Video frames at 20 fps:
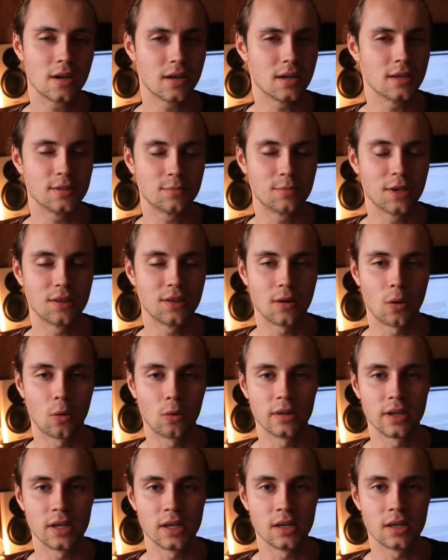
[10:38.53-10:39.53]
He's been the
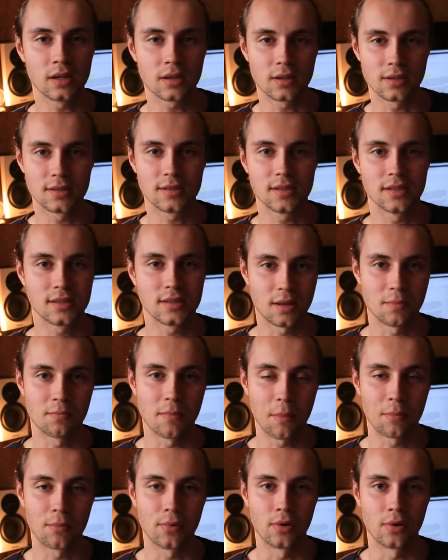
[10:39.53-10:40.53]
only consistent
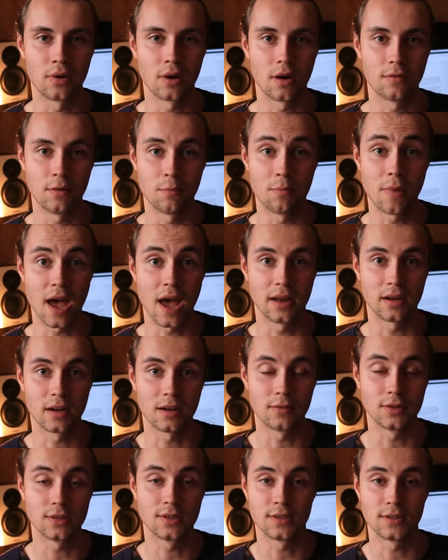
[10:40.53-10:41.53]
member of the band
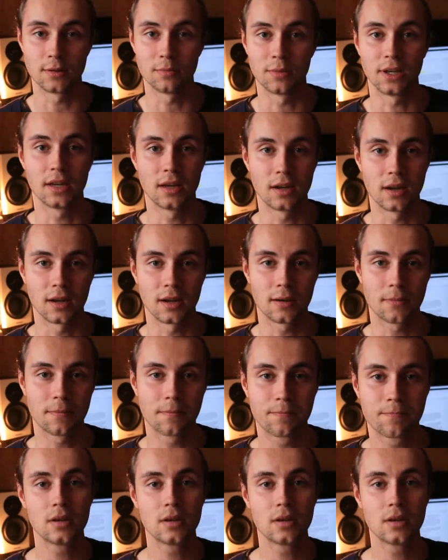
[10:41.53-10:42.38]
ever since the beginning.